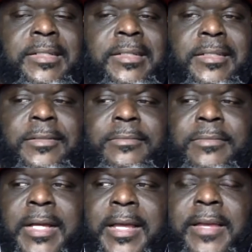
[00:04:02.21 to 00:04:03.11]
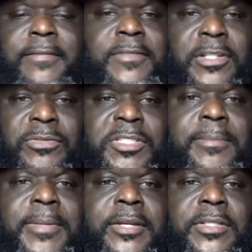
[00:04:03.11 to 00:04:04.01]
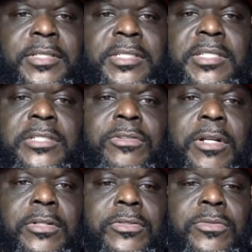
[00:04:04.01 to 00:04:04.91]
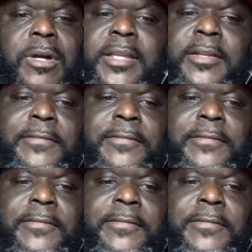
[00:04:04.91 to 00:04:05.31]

um, I have, you know, Chip Baker, The Success Chronicles, where I